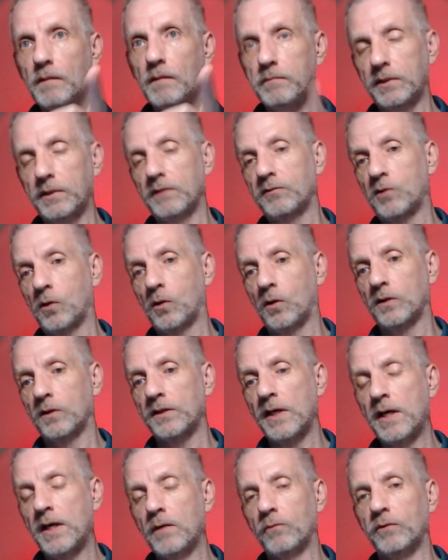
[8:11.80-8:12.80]
But of course,
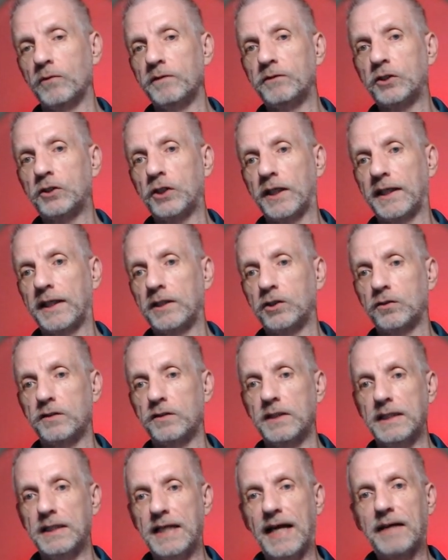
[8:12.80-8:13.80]
we've changed
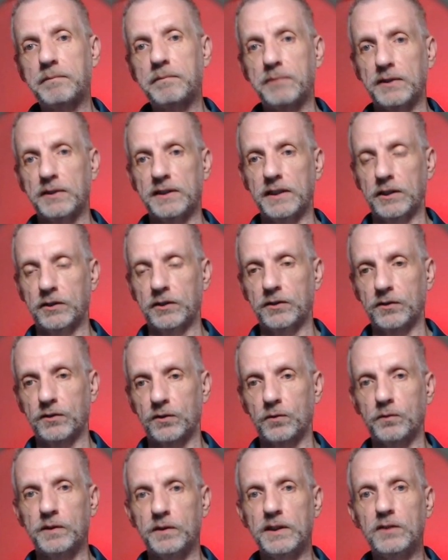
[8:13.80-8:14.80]
the leg position,
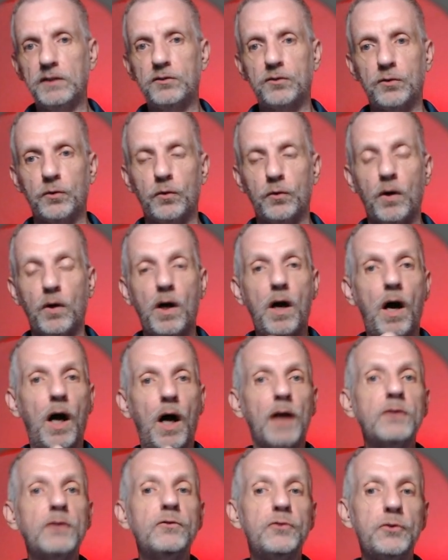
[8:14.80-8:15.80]
so we need to
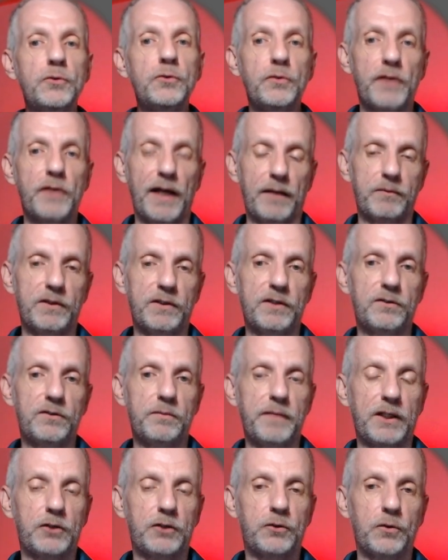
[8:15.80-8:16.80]
undo that. We need to
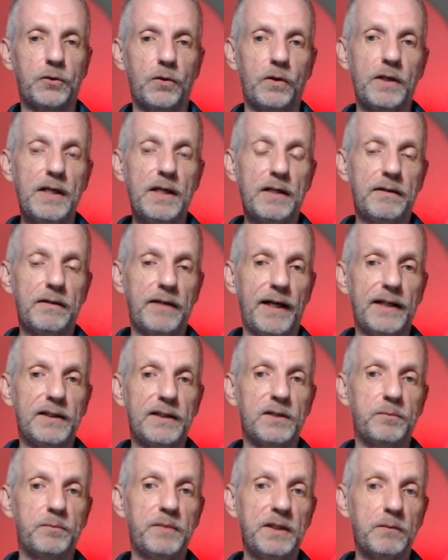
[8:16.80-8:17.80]
make sure that
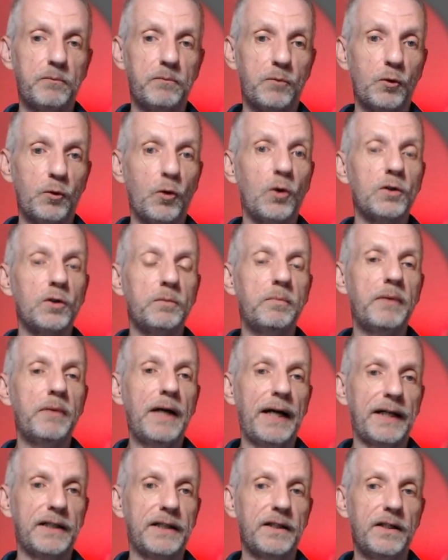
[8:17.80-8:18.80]
is being brought
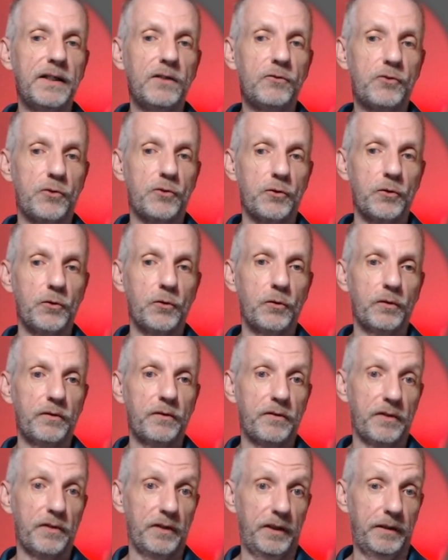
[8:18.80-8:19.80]
back to
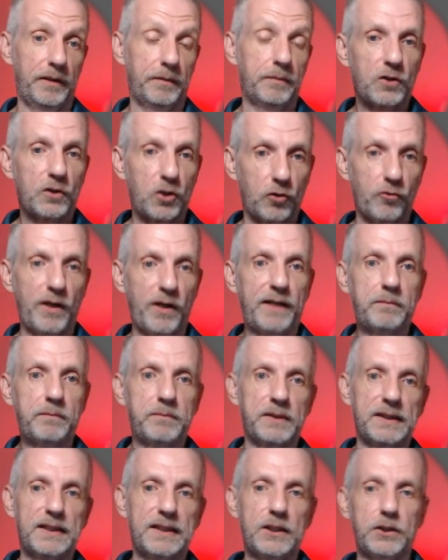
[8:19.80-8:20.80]
the correct
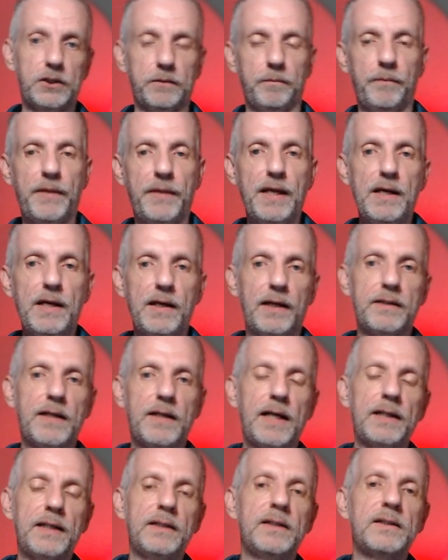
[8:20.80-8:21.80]
position. And
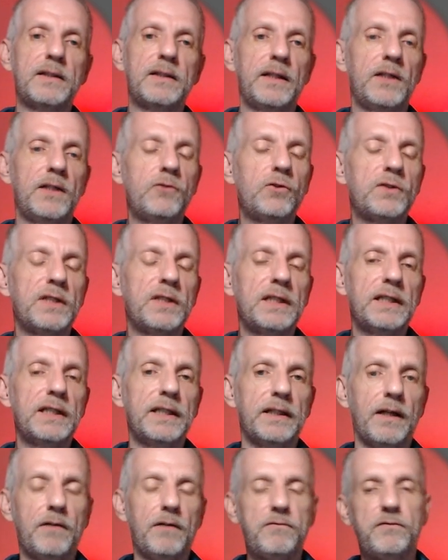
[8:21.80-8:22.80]
that is, interestingly
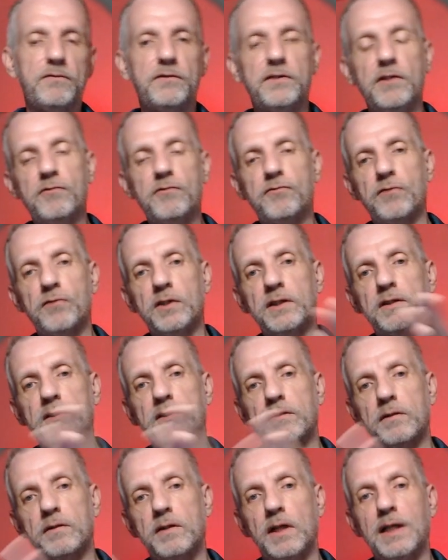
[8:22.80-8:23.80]
enough, different
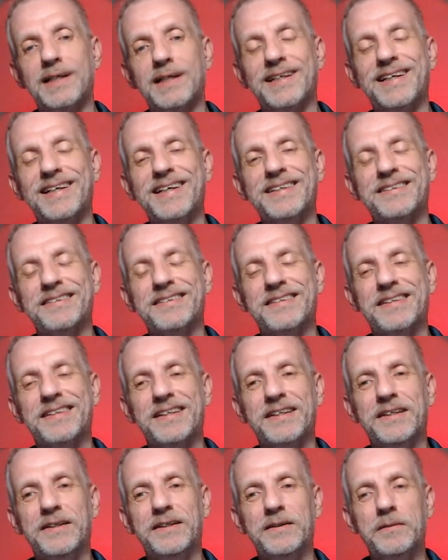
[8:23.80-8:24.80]
than
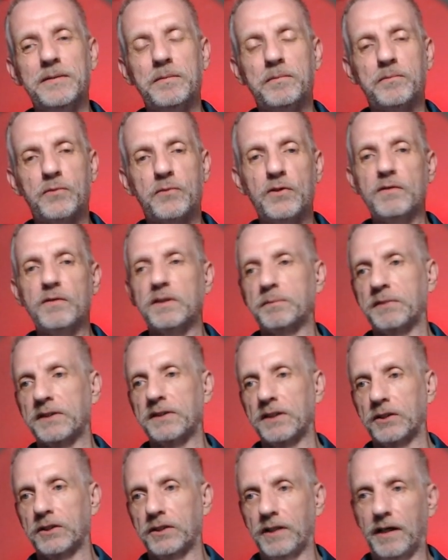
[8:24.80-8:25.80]
the previous
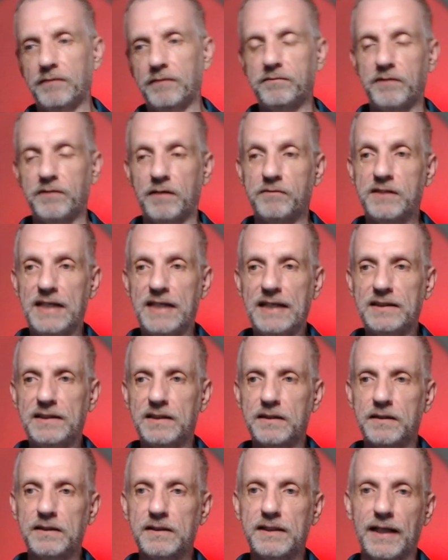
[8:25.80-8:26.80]
position. I've
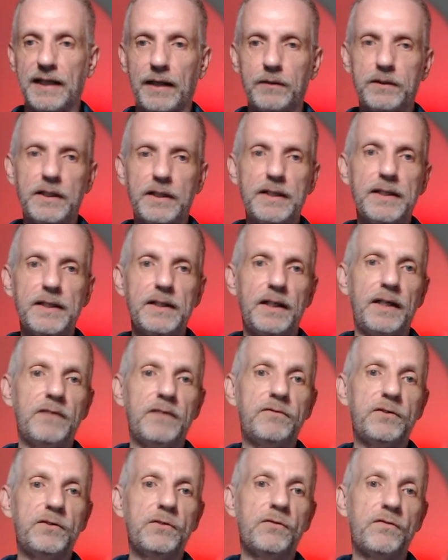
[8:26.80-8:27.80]
tested this out.
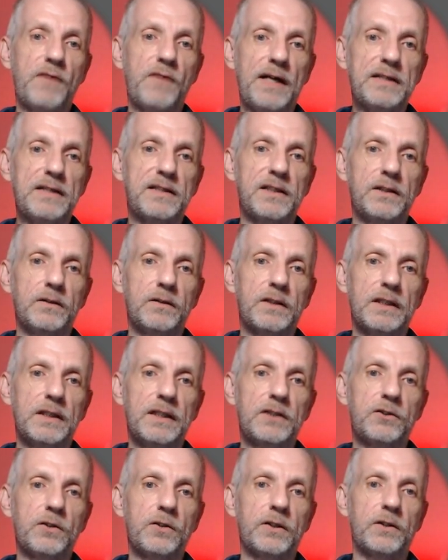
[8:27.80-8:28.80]
If you fancy, you can
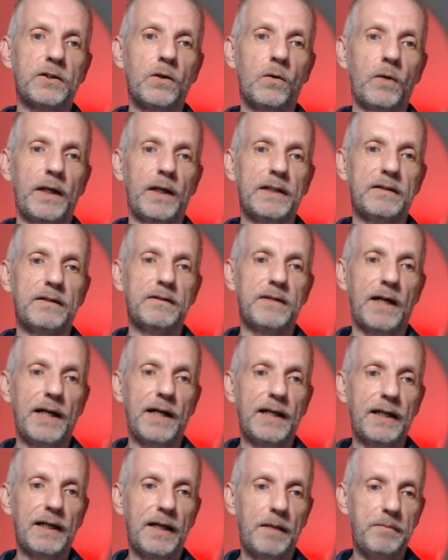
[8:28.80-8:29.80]
literally go and
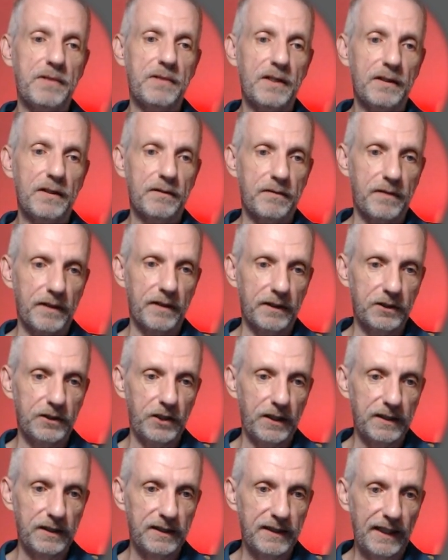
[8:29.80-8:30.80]
dial up the
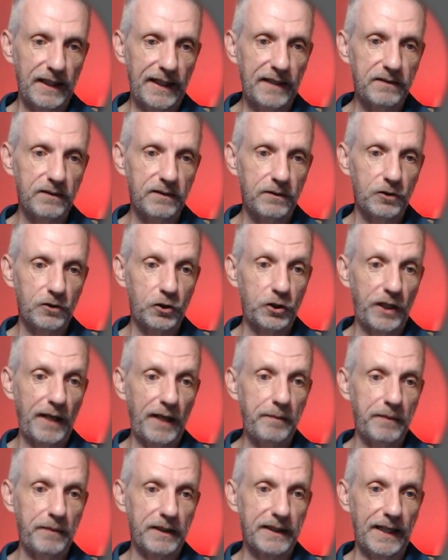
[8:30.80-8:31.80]
Genesis 8
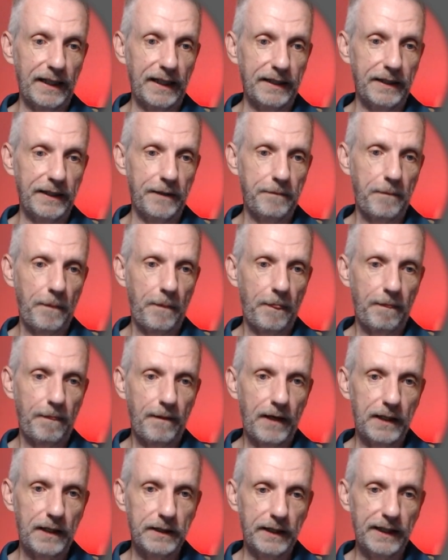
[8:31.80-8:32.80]
shape again here
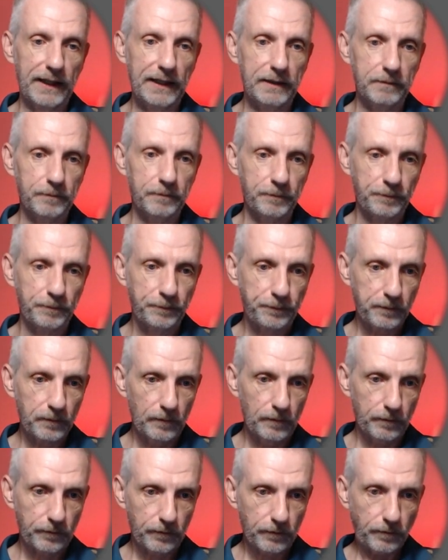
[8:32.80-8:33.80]
under hidden
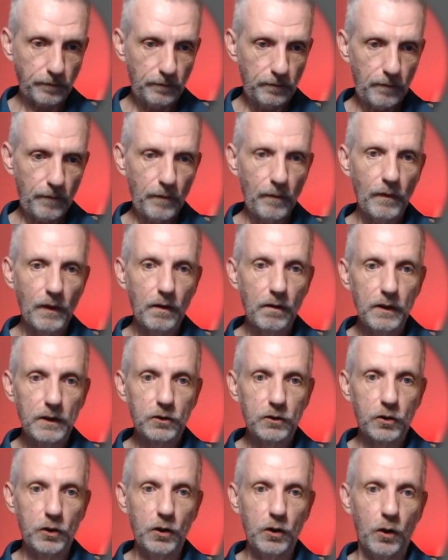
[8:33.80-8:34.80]

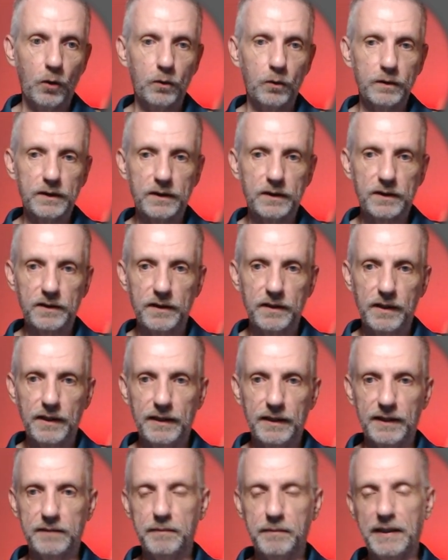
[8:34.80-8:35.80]
clones.
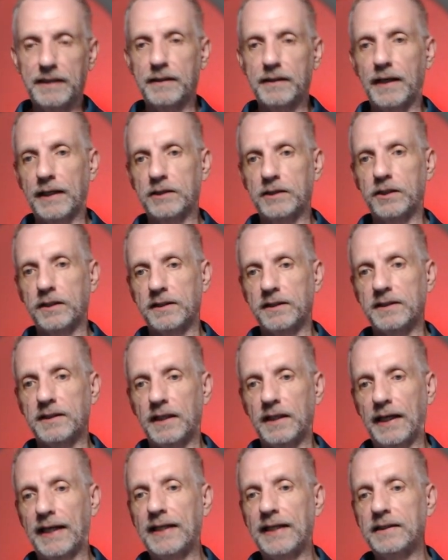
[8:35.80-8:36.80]
Let's make that Genesis
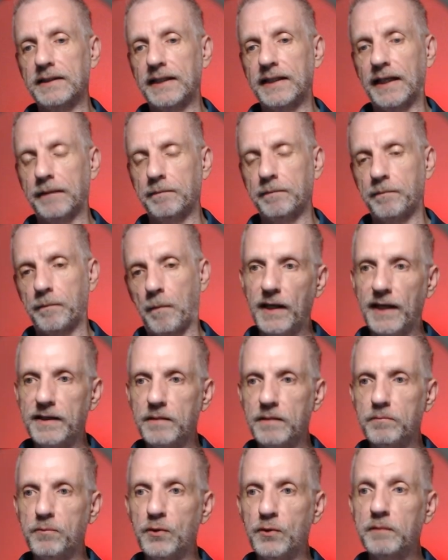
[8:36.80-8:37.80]
8 again, and
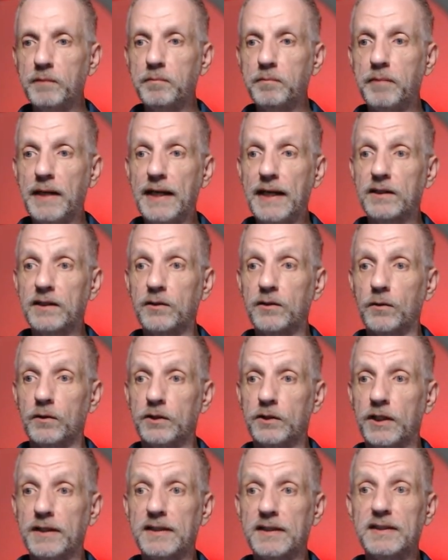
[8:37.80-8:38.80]
then bring back your
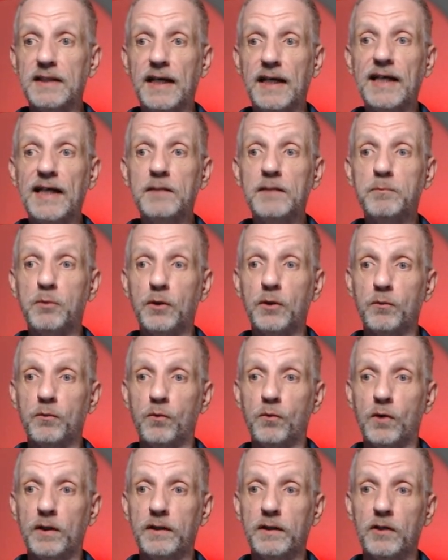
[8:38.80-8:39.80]
Genesis
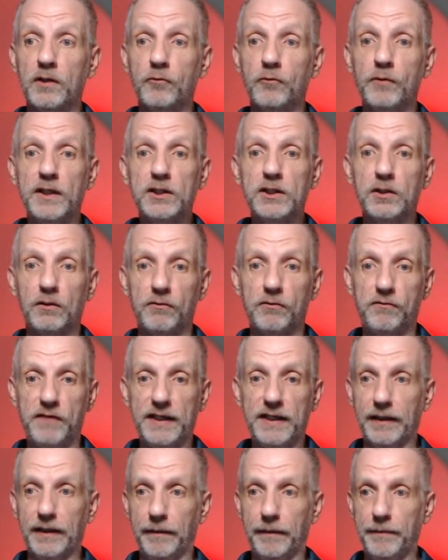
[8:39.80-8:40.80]
8.1 original
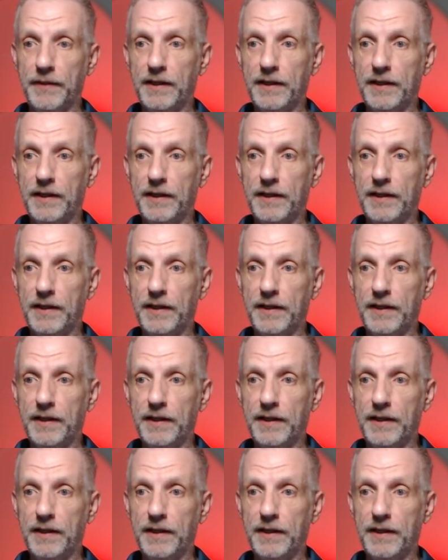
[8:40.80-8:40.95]
figure